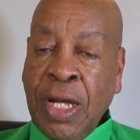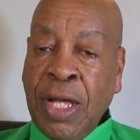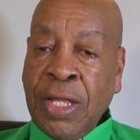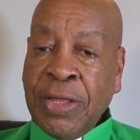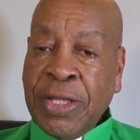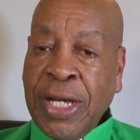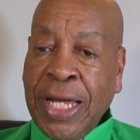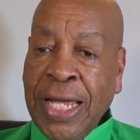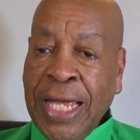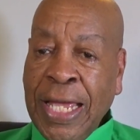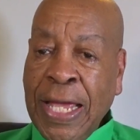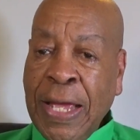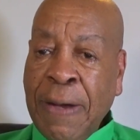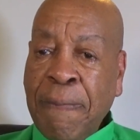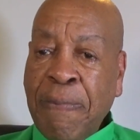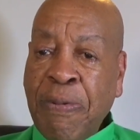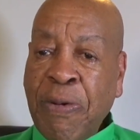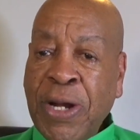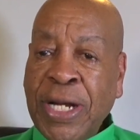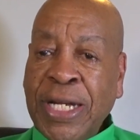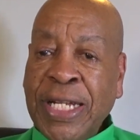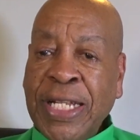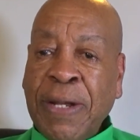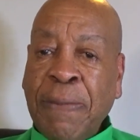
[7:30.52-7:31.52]
The
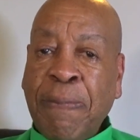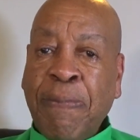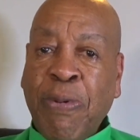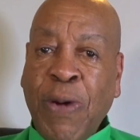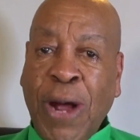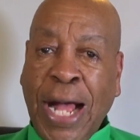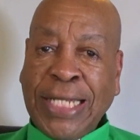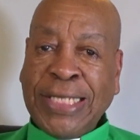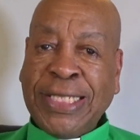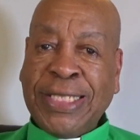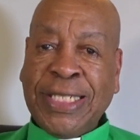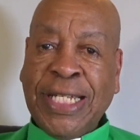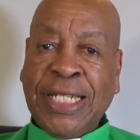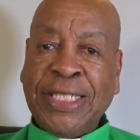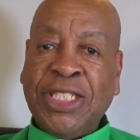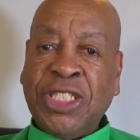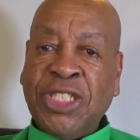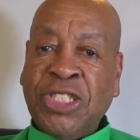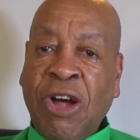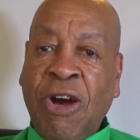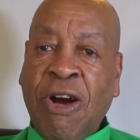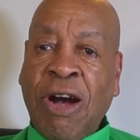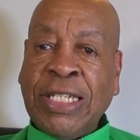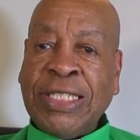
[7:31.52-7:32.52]
imprinting process
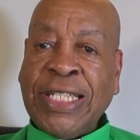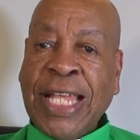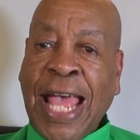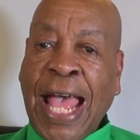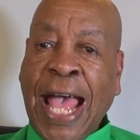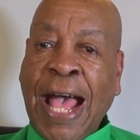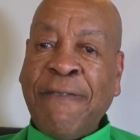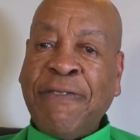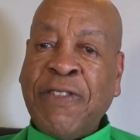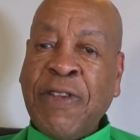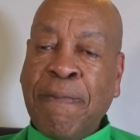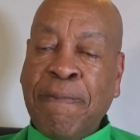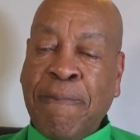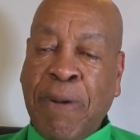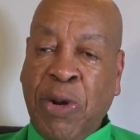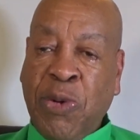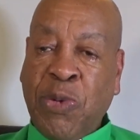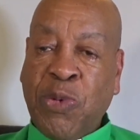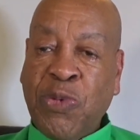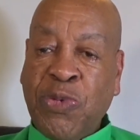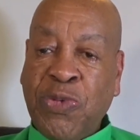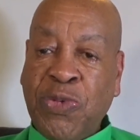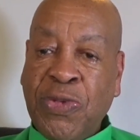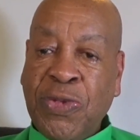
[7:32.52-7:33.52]
starts after
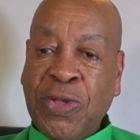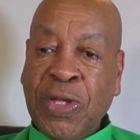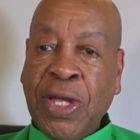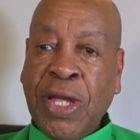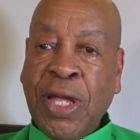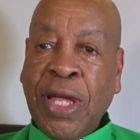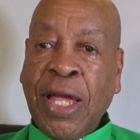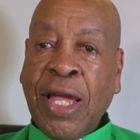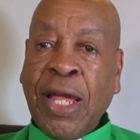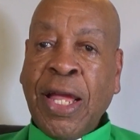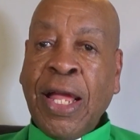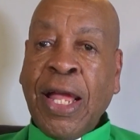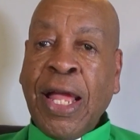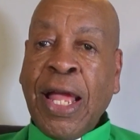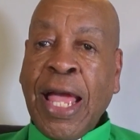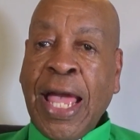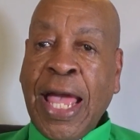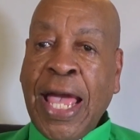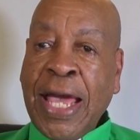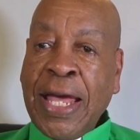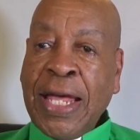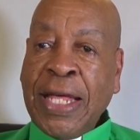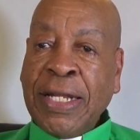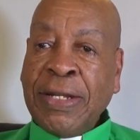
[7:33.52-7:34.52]
birth,
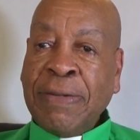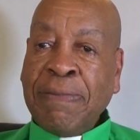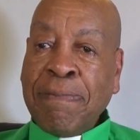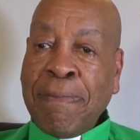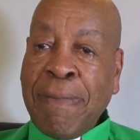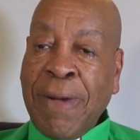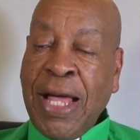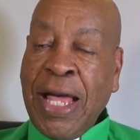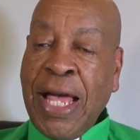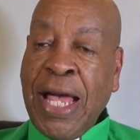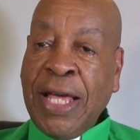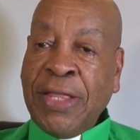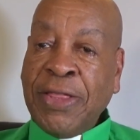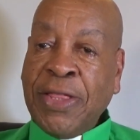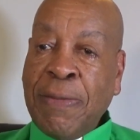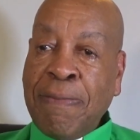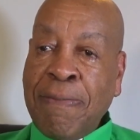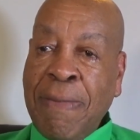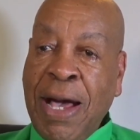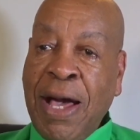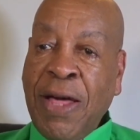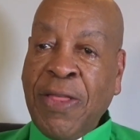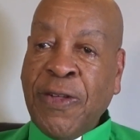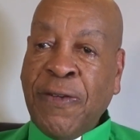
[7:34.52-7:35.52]
and, and the
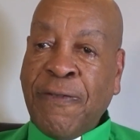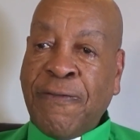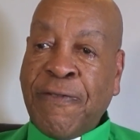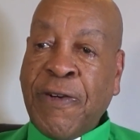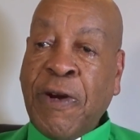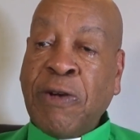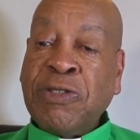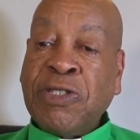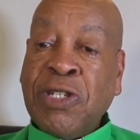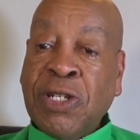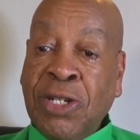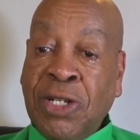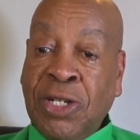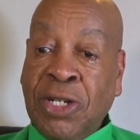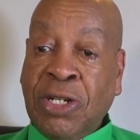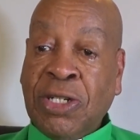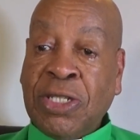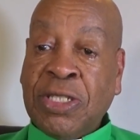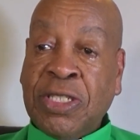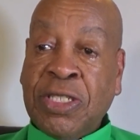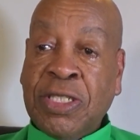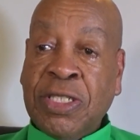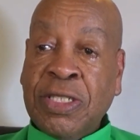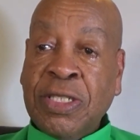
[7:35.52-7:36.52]
mother first
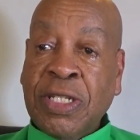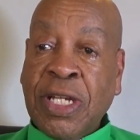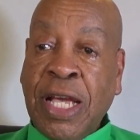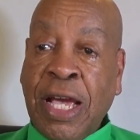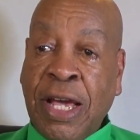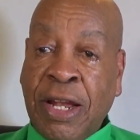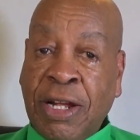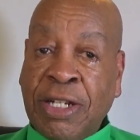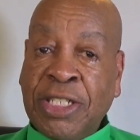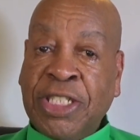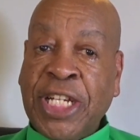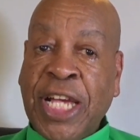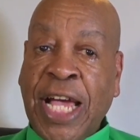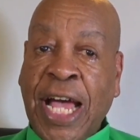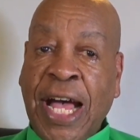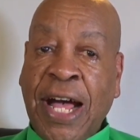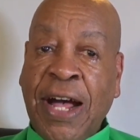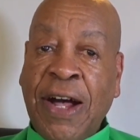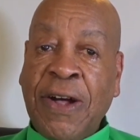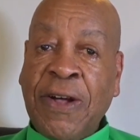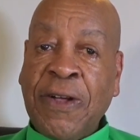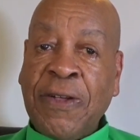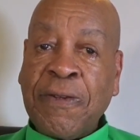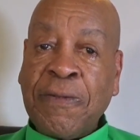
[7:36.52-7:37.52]
looks at her
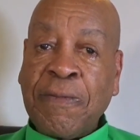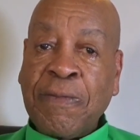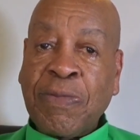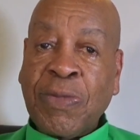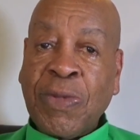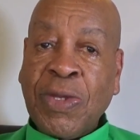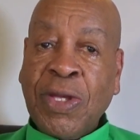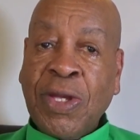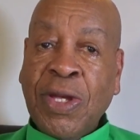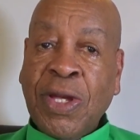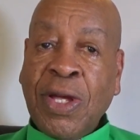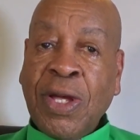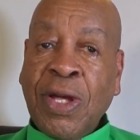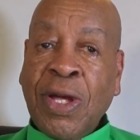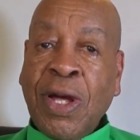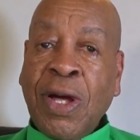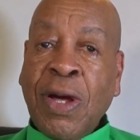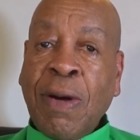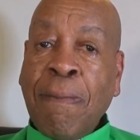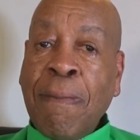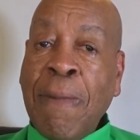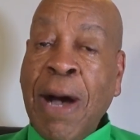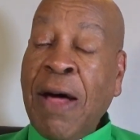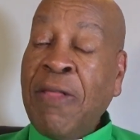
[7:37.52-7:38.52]
child.
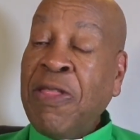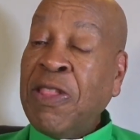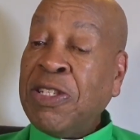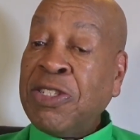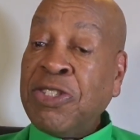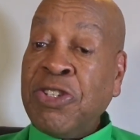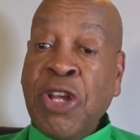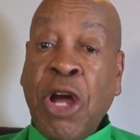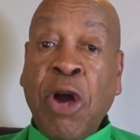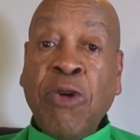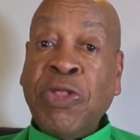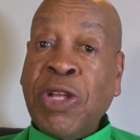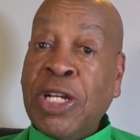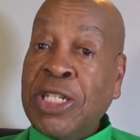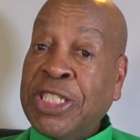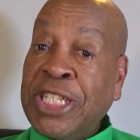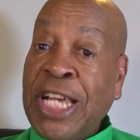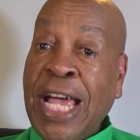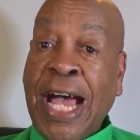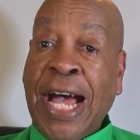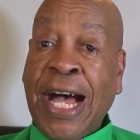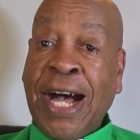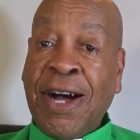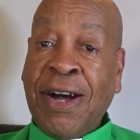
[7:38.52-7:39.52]
Mothers know their
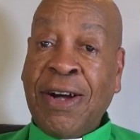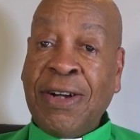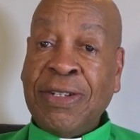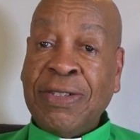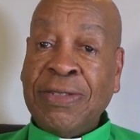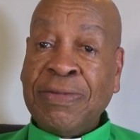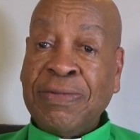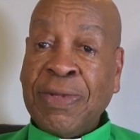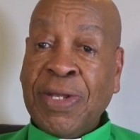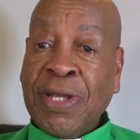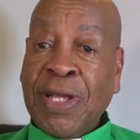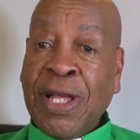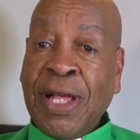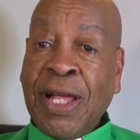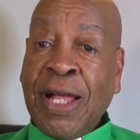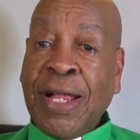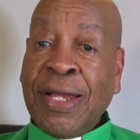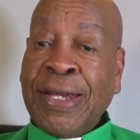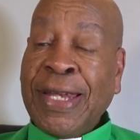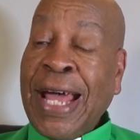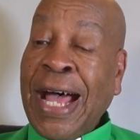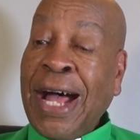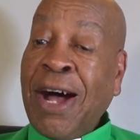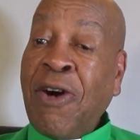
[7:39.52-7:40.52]
child,
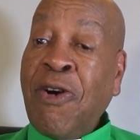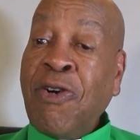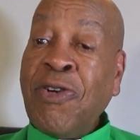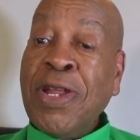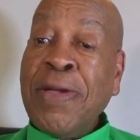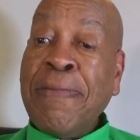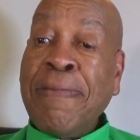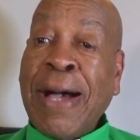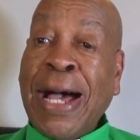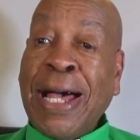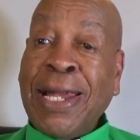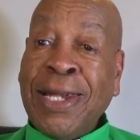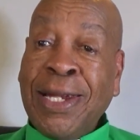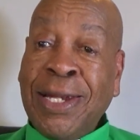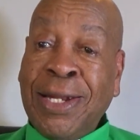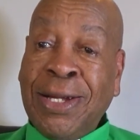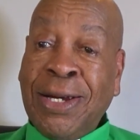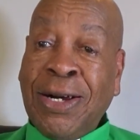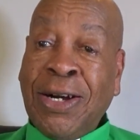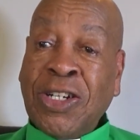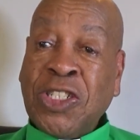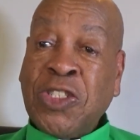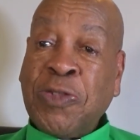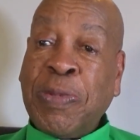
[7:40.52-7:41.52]
not only by
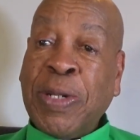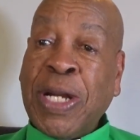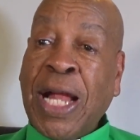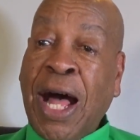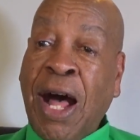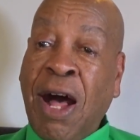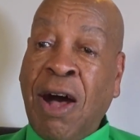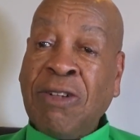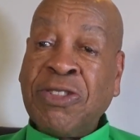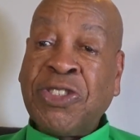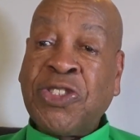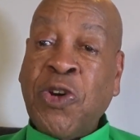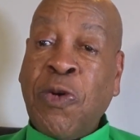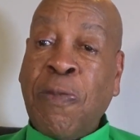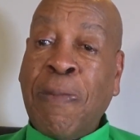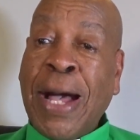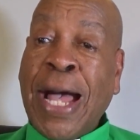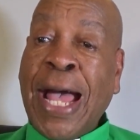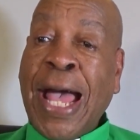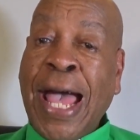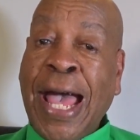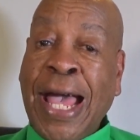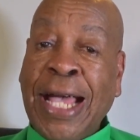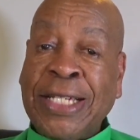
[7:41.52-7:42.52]
looks, but also by
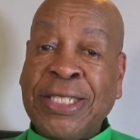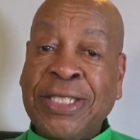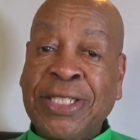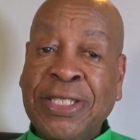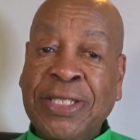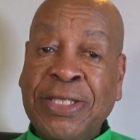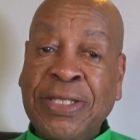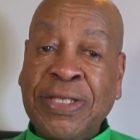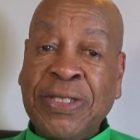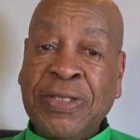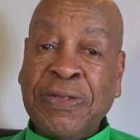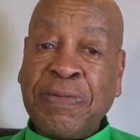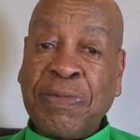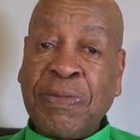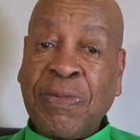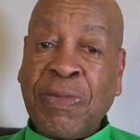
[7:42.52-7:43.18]
actions.